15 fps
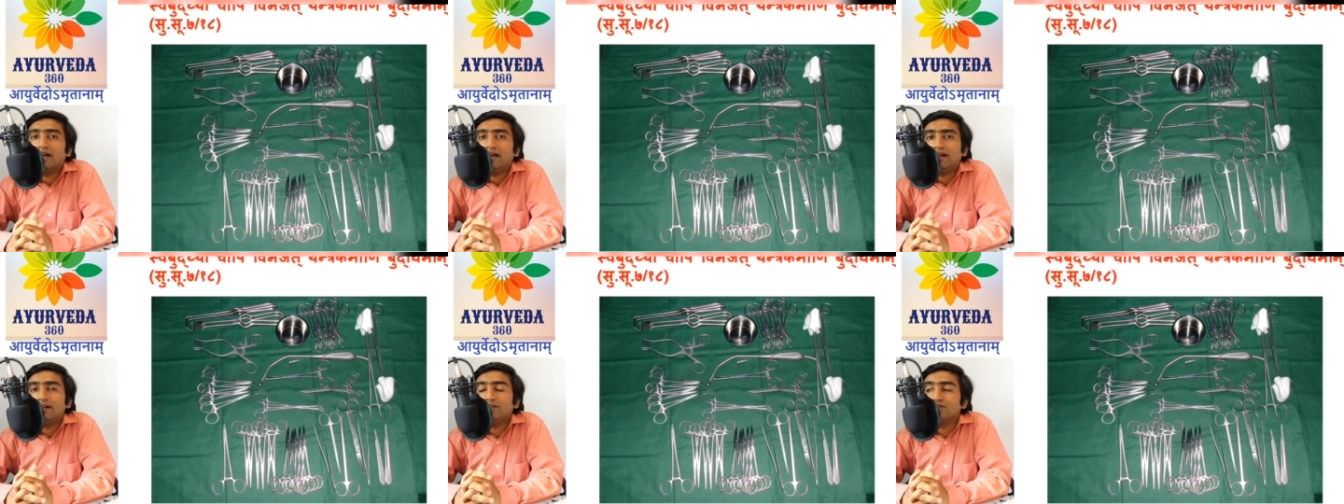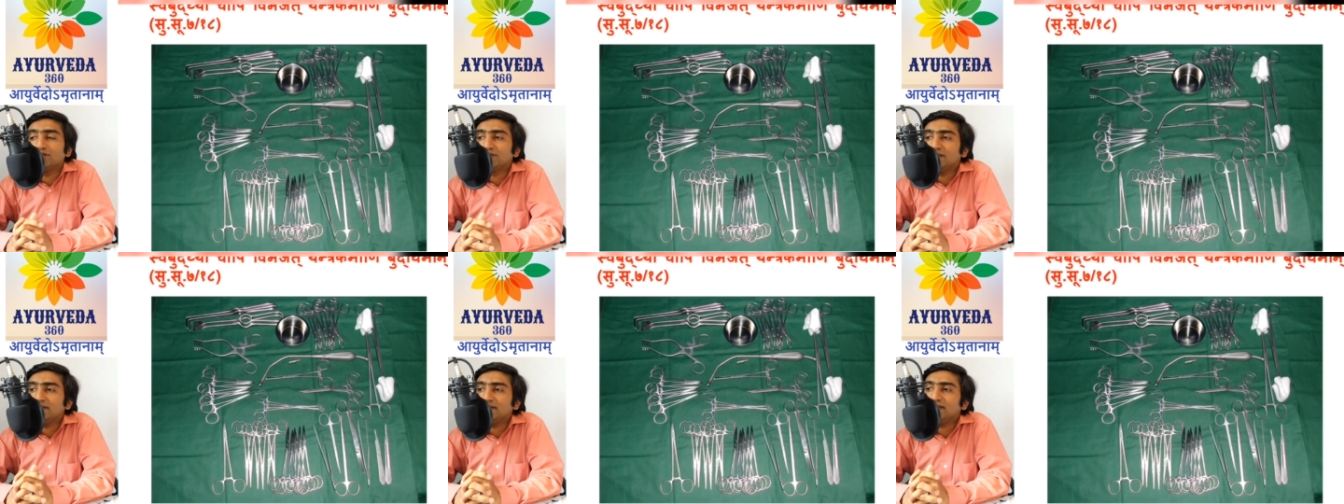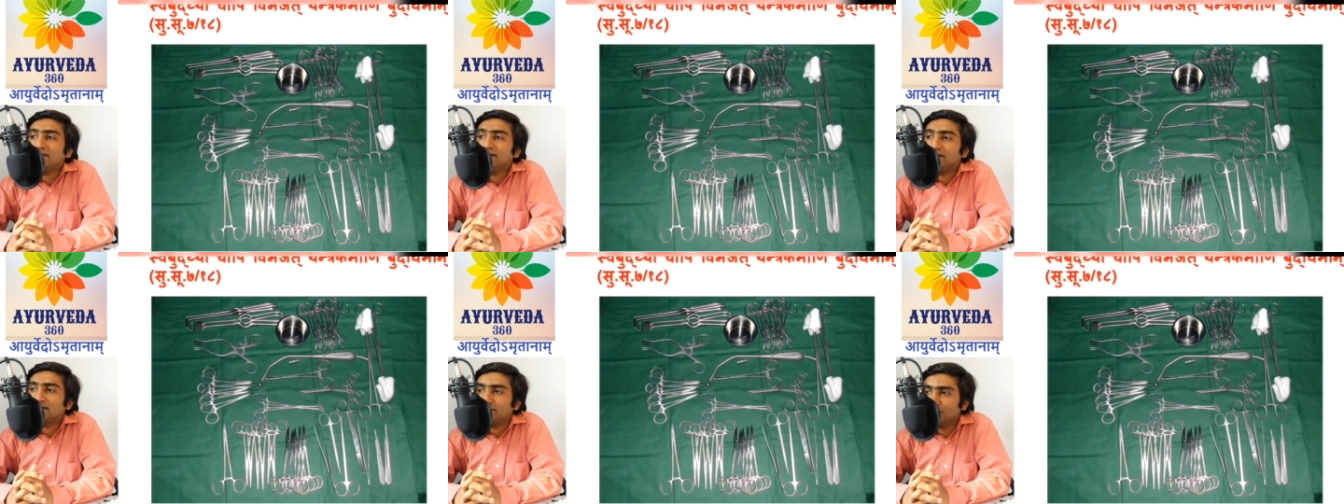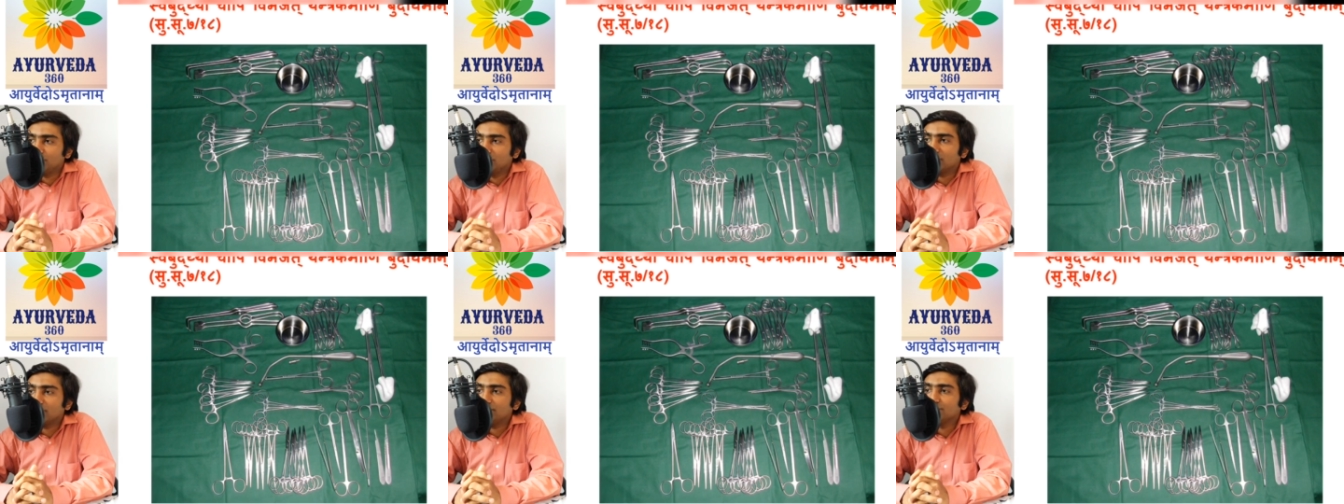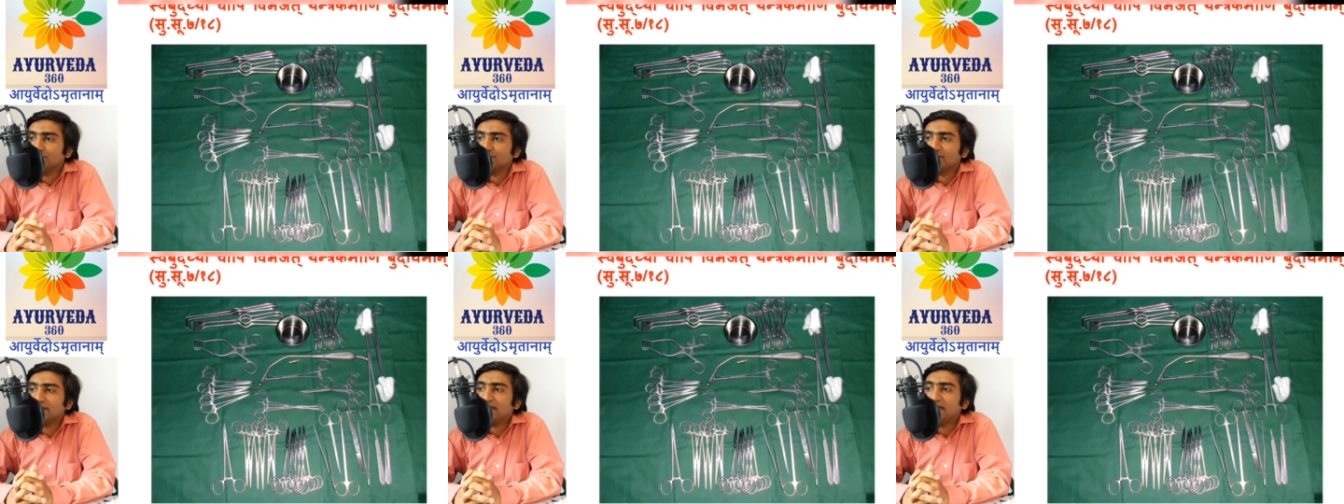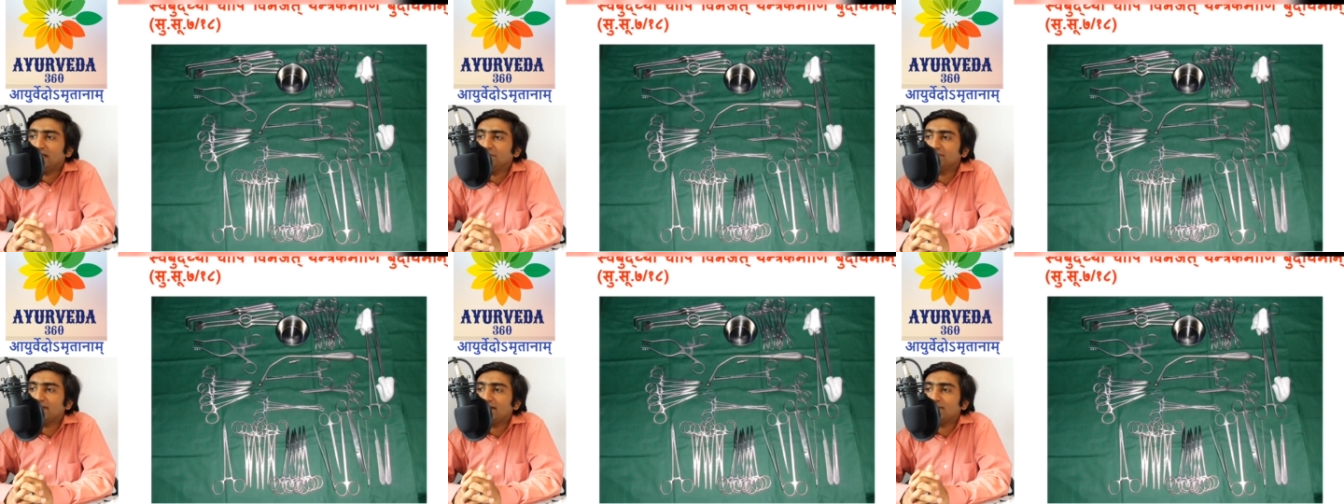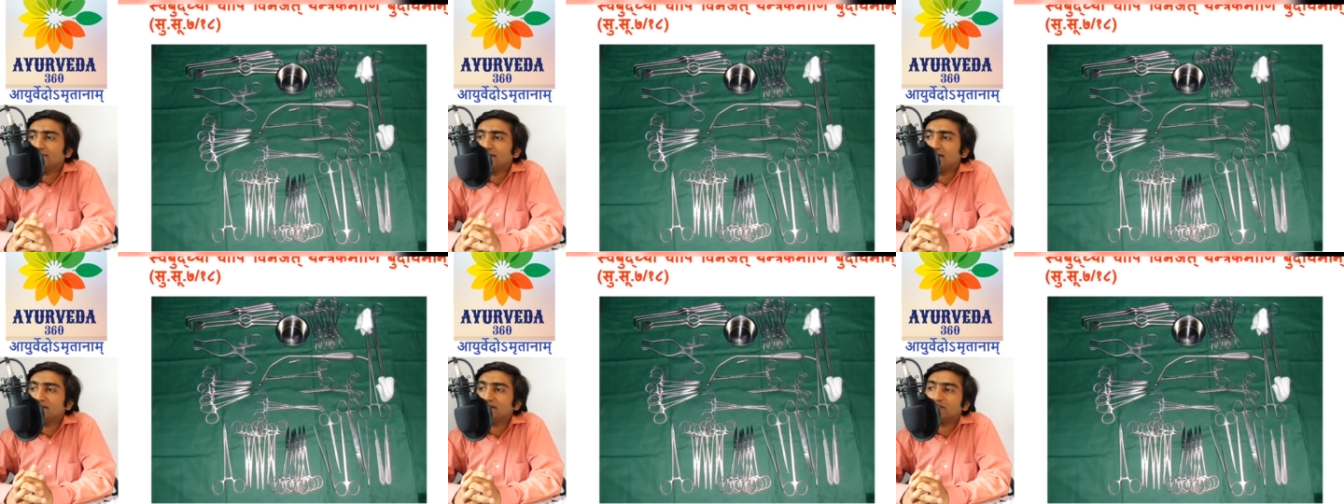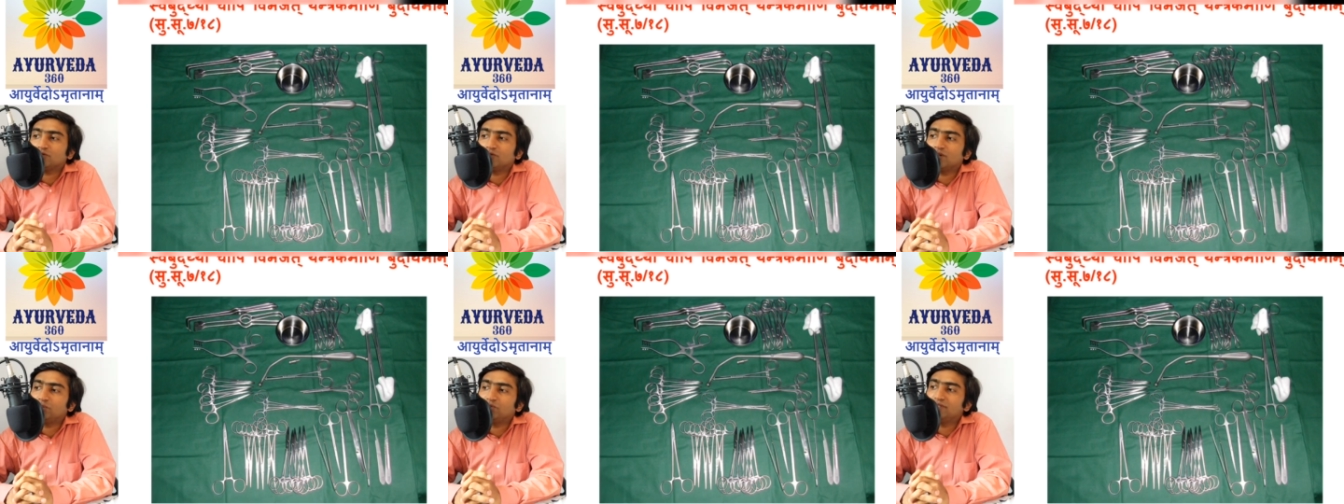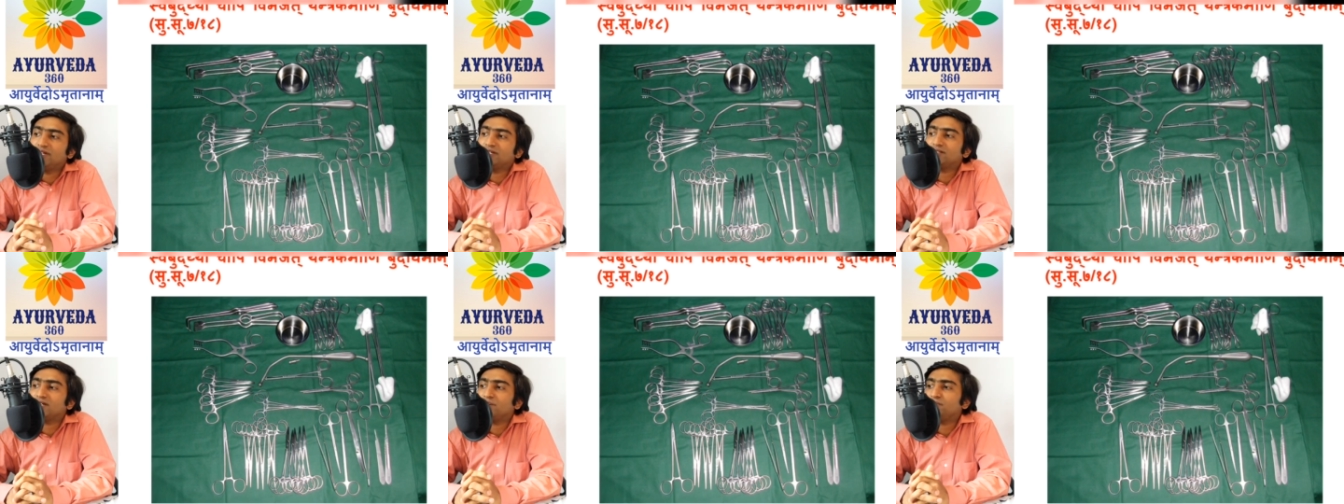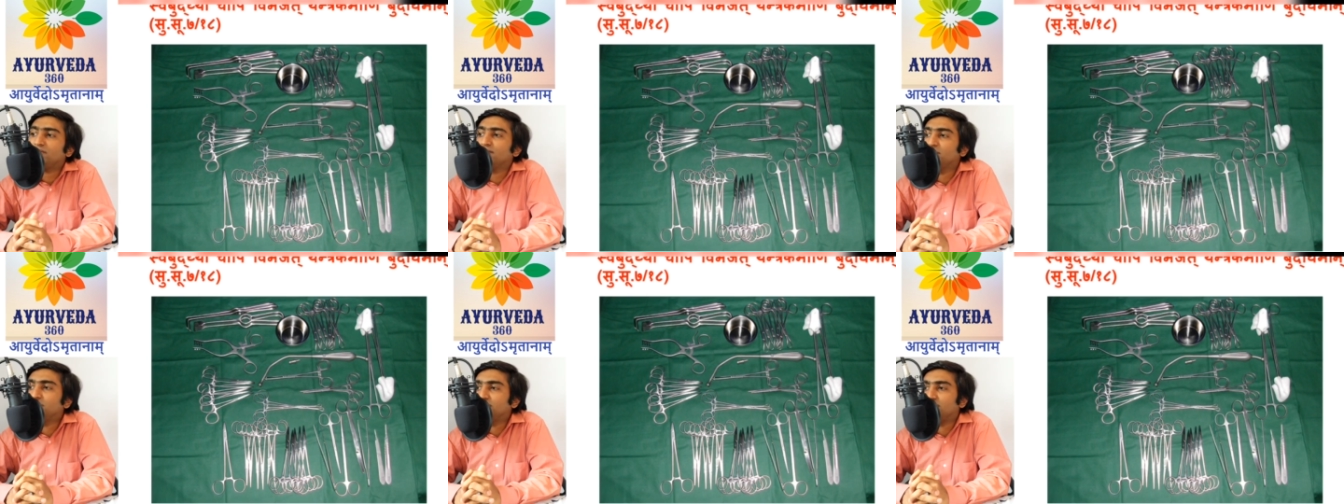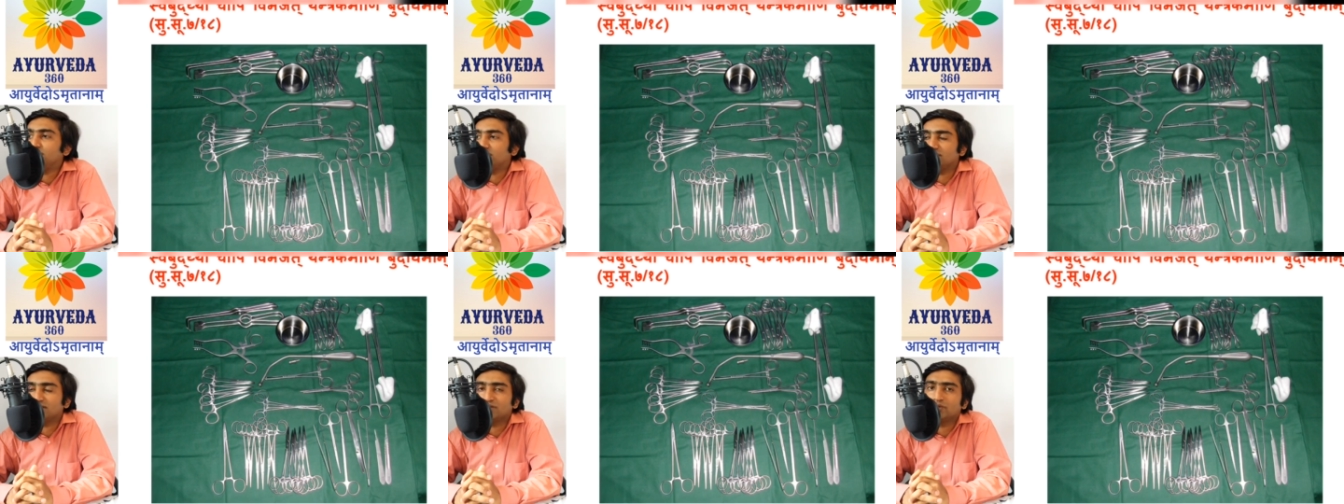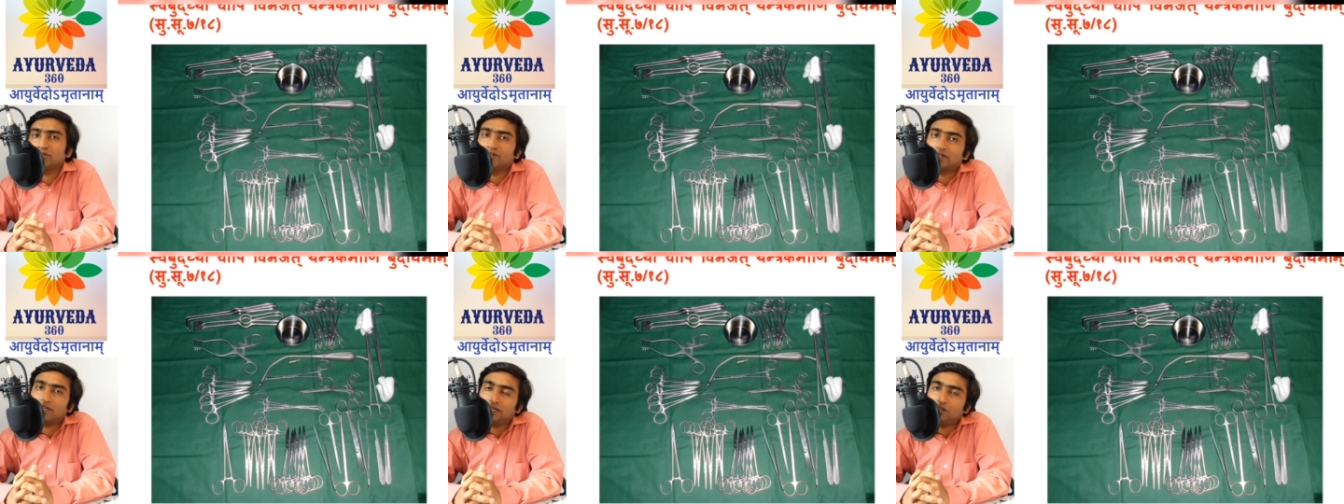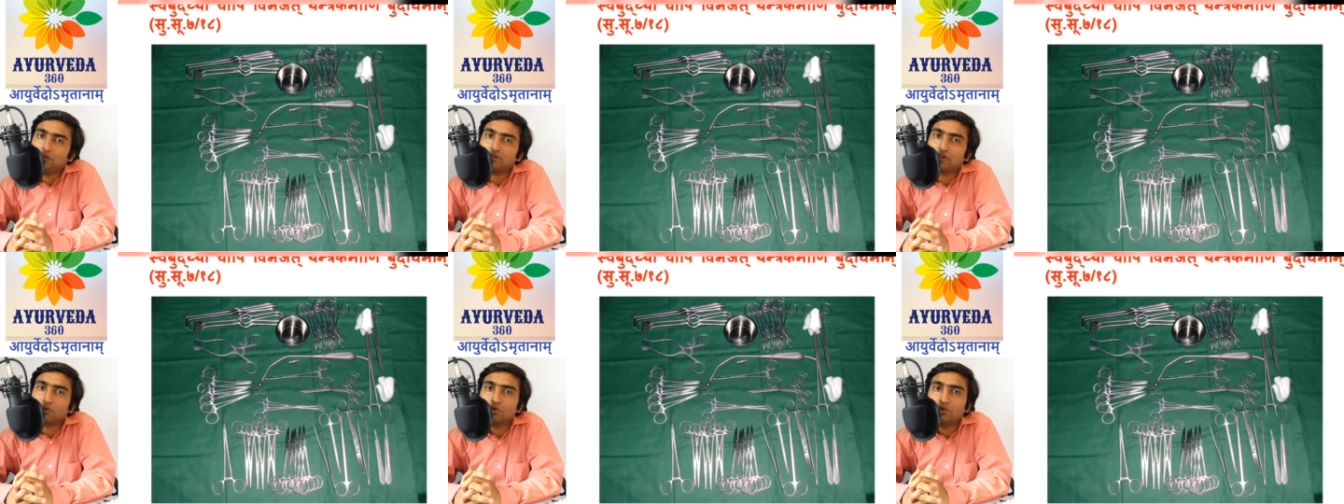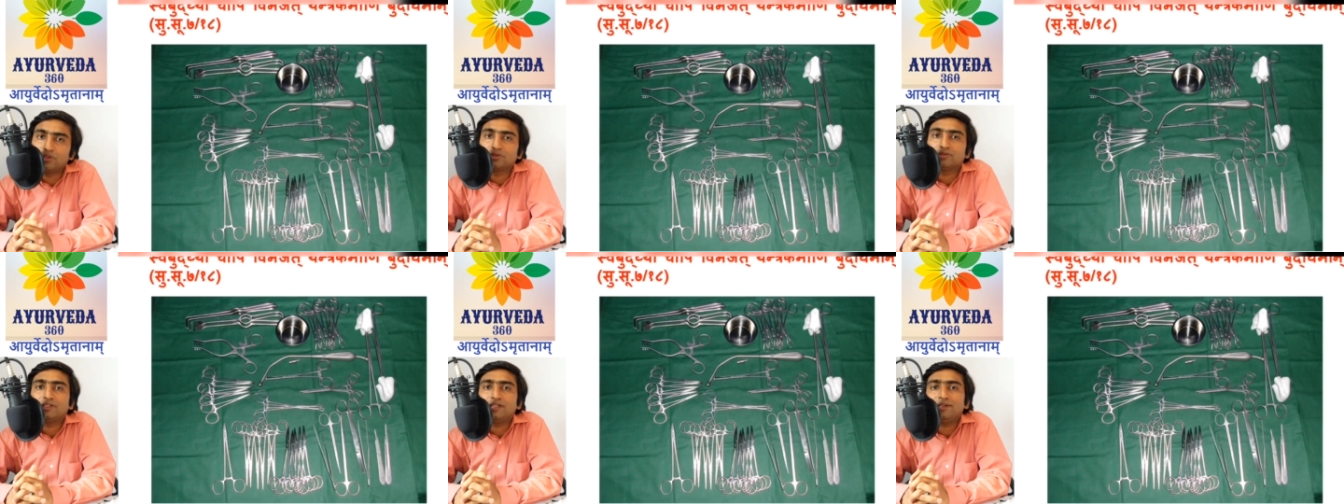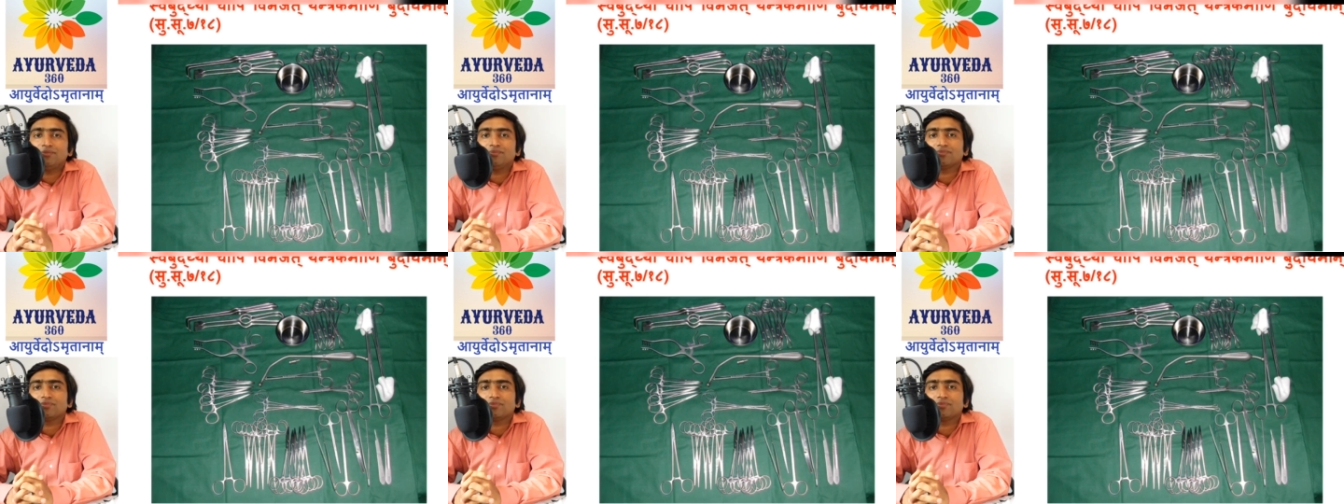and if you see the shloka of sushruta he himself says swabuddhya chapi vibhajit so you can use your own yukti